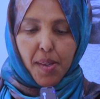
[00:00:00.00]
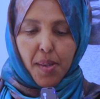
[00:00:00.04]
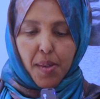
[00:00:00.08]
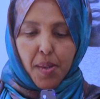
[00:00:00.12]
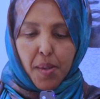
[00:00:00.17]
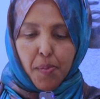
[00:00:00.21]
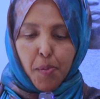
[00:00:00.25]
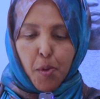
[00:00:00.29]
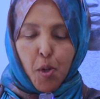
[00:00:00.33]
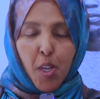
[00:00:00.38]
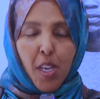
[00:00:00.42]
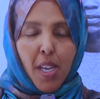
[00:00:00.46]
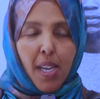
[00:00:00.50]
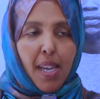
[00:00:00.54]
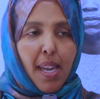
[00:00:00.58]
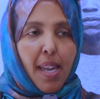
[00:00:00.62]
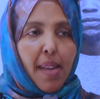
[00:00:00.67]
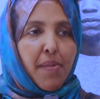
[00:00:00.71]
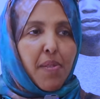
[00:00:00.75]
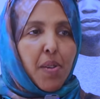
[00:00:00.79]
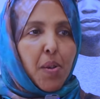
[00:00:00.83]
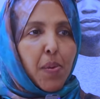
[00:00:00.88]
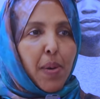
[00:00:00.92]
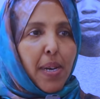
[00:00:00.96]
Good morning,
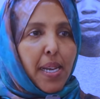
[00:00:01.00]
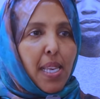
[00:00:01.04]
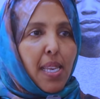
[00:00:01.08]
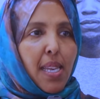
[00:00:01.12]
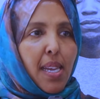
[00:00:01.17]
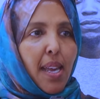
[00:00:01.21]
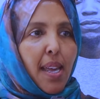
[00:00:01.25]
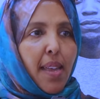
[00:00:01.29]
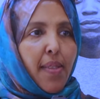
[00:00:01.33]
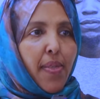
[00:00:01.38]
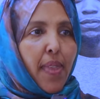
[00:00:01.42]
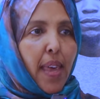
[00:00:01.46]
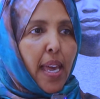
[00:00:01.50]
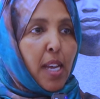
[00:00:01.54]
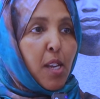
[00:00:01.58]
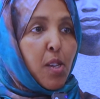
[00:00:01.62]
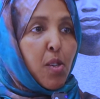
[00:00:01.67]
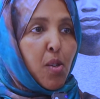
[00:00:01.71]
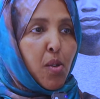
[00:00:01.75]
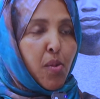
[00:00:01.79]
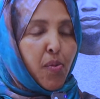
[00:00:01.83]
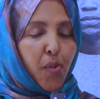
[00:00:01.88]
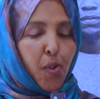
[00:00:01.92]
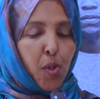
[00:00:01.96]
everyone, and
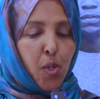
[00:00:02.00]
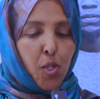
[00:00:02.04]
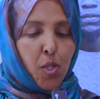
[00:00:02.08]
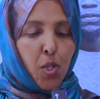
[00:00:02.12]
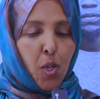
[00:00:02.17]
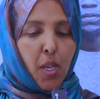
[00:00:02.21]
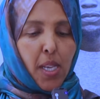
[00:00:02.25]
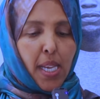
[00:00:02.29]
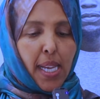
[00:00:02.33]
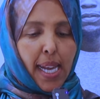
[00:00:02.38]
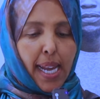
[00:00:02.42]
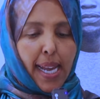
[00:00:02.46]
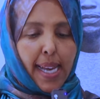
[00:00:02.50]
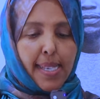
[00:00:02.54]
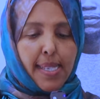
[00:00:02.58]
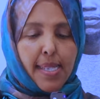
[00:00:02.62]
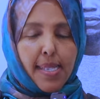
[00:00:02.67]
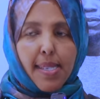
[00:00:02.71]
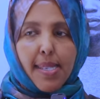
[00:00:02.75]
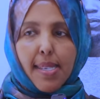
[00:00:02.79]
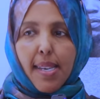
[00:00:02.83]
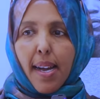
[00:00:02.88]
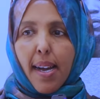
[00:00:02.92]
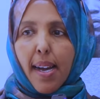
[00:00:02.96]
thank you for joining
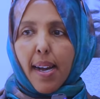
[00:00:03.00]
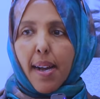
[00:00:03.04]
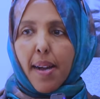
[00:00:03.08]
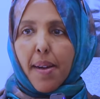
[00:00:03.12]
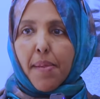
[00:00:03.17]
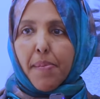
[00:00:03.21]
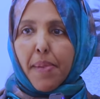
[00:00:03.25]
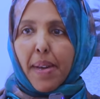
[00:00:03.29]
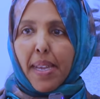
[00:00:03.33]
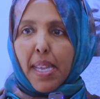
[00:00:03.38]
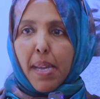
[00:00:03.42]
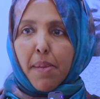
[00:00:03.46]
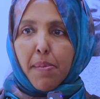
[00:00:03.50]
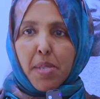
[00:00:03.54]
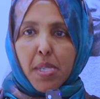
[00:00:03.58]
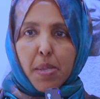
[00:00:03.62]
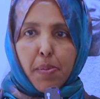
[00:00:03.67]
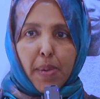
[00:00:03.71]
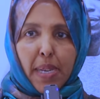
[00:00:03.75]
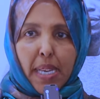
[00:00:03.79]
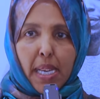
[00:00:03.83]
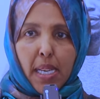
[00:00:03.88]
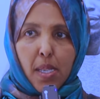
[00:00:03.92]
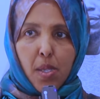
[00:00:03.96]
us. My name is
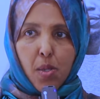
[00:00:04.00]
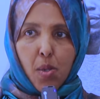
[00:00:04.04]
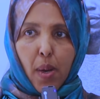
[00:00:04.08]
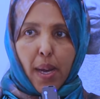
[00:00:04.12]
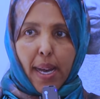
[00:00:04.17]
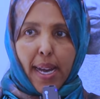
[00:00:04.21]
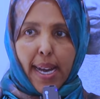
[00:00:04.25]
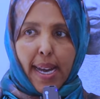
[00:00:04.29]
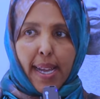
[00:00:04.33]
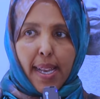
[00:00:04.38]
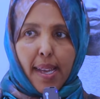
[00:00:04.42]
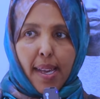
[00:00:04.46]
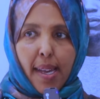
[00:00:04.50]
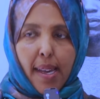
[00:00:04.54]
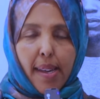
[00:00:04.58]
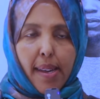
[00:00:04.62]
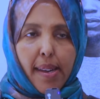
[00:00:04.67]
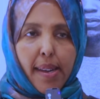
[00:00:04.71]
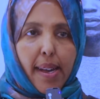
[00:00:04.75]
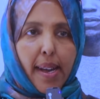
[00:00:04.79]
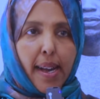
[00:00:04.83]
MARYAN.